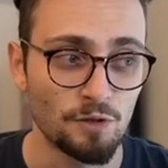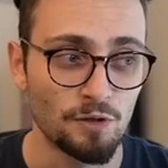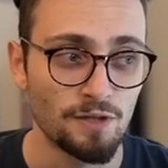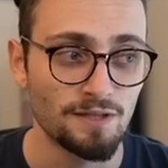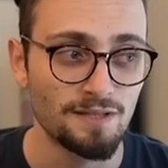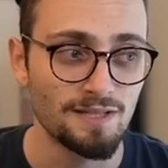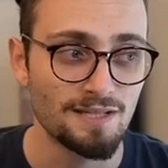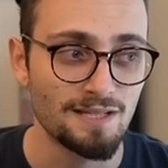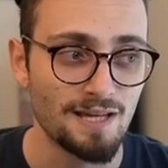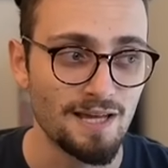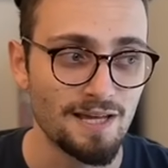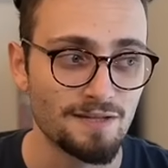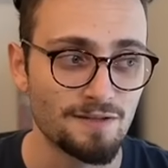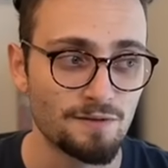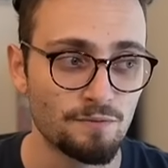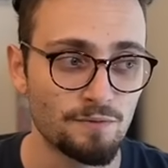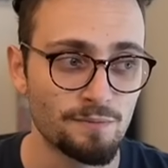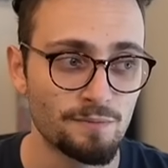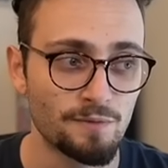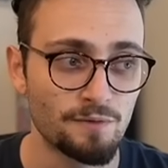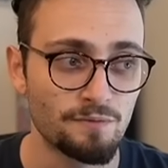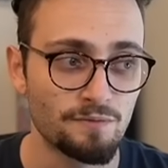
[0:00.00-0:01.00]
Look at these last
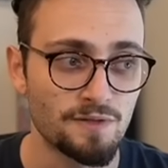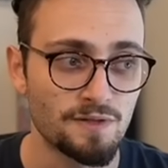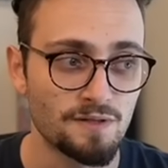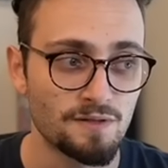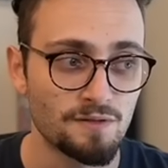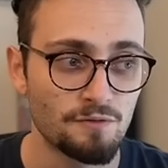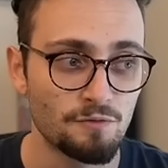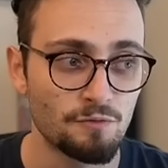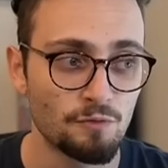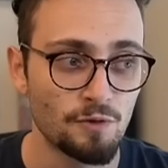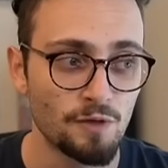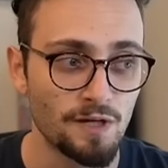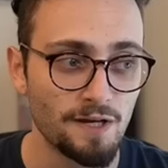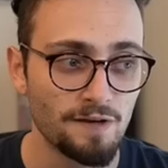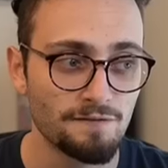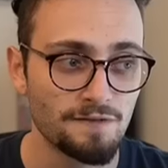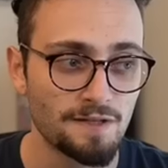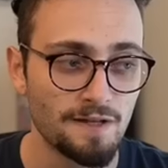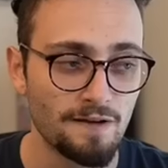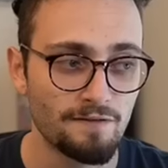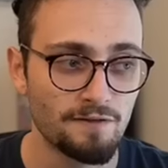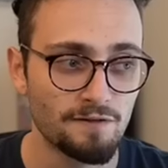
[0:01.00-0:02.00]
three moves. Rook f
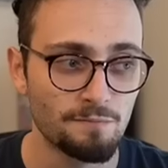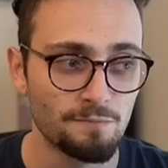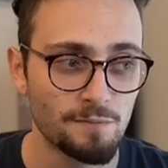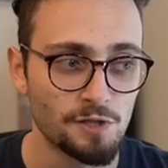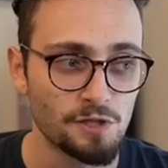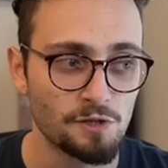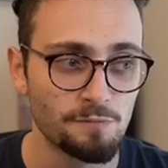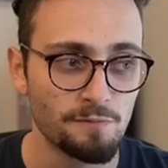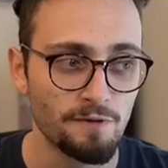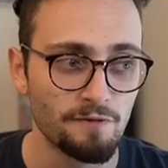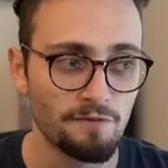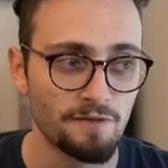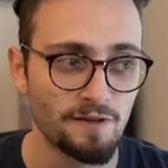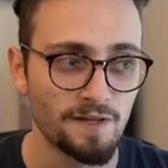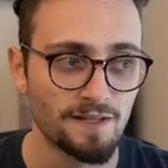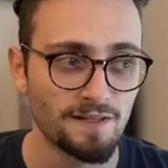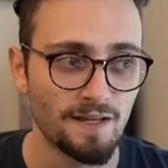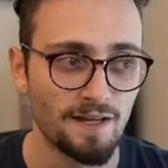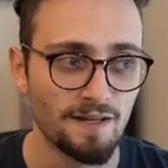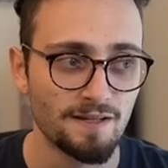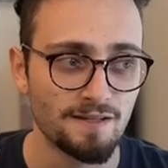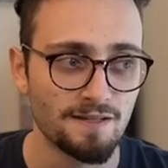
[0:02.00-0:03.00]
seven, bishop f
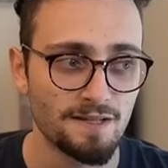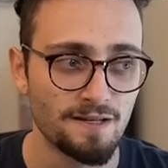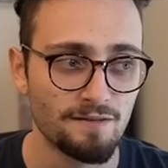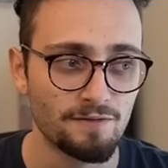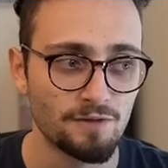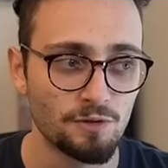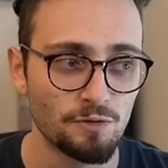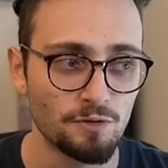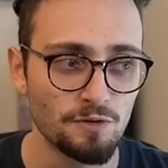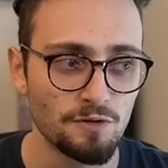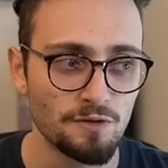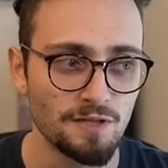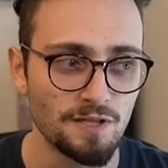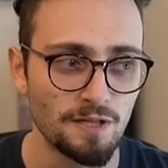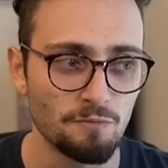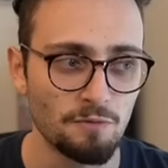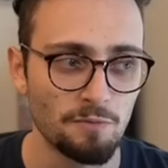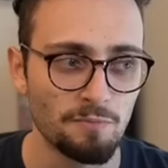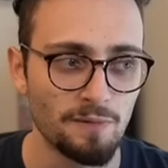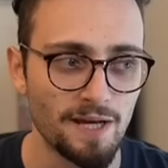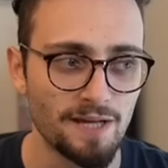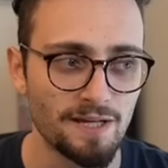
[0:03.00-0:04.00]
eight, knight e seven. Do you understand
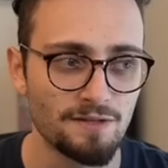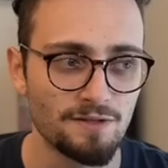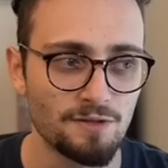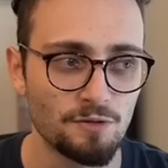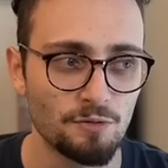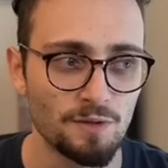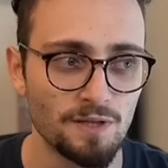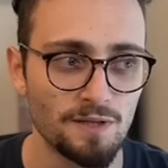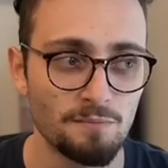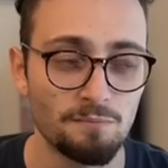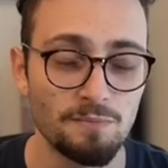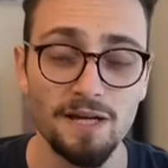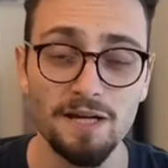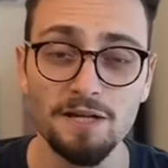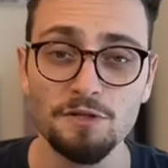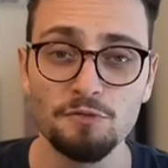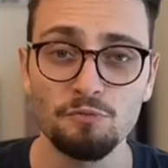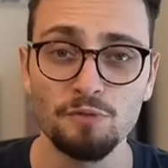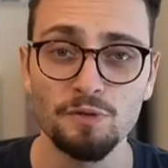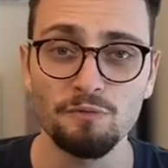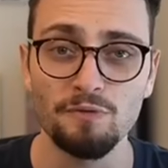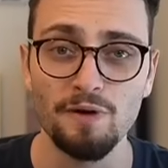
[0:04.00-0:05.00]
what black is doing? Black
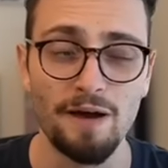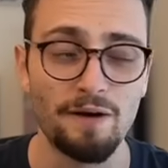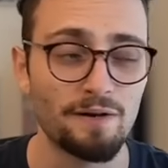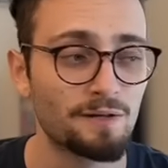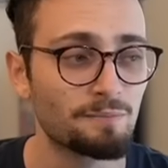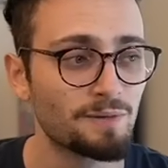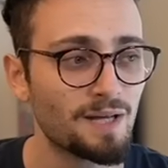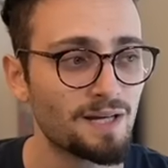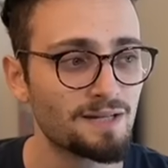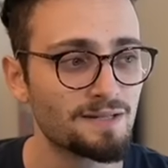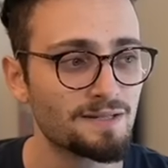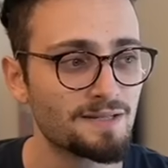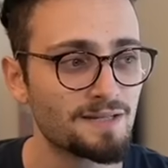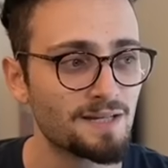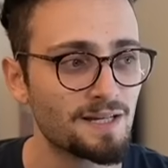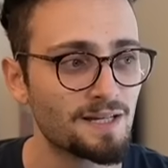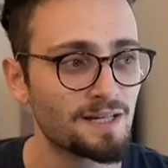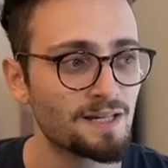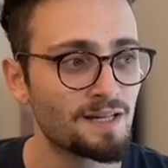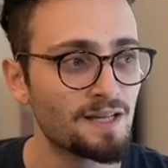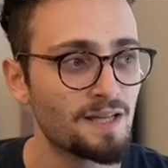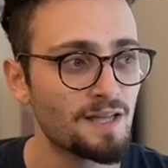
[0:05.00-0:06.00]
is rerouting. Black is
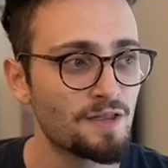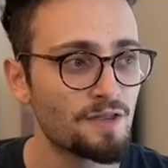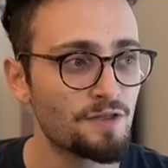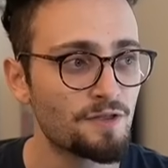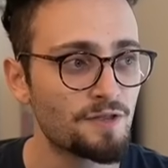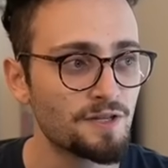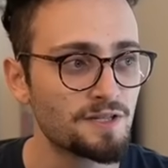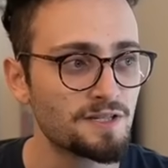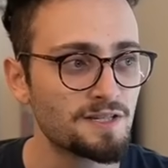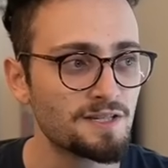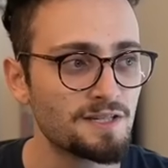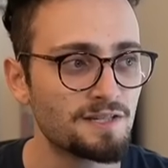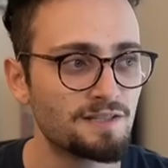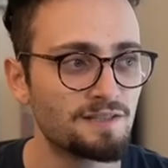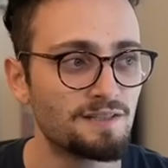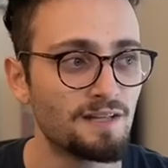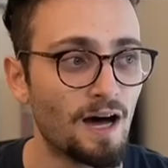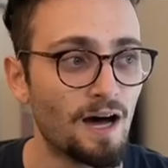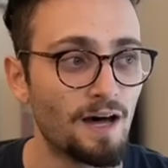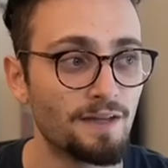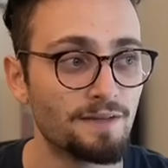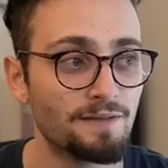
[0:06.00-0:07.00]
saying, this is
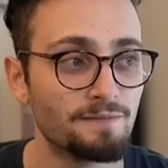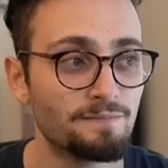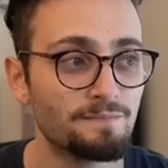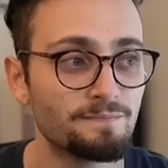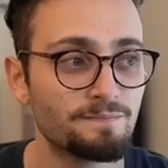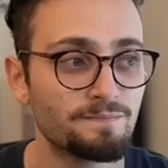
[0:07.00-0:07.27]
done.